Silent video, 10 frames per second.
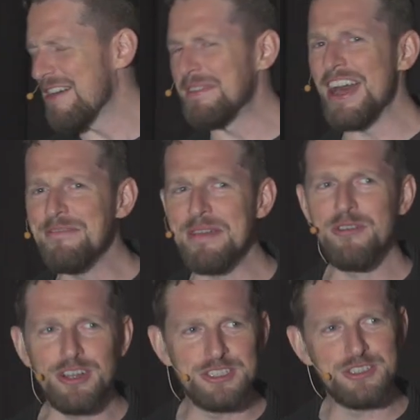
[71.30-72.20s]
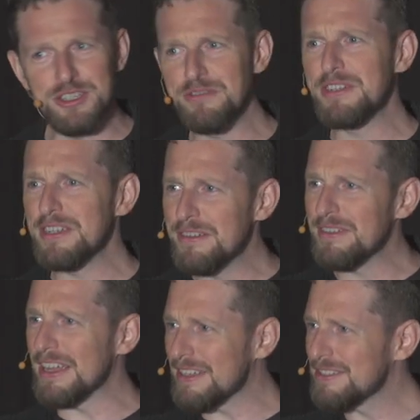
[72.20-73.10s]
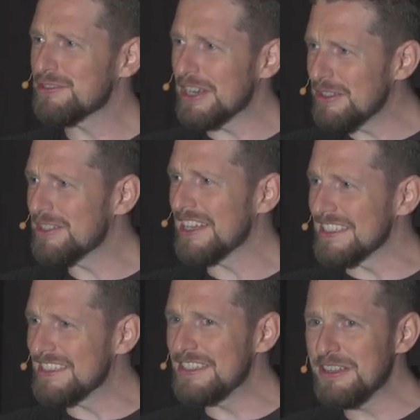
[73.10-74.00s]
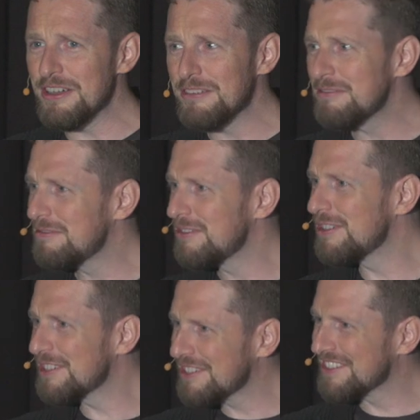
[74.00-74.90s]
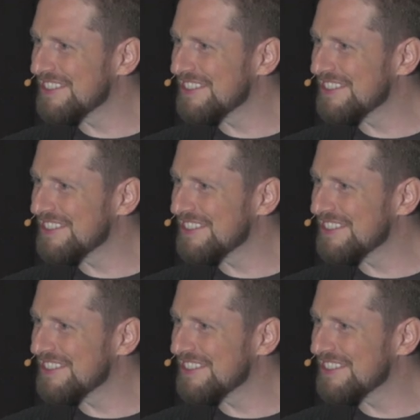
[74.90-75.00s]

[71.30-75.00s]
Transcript: I'm now my more conservative, like trying to look like a CEO look.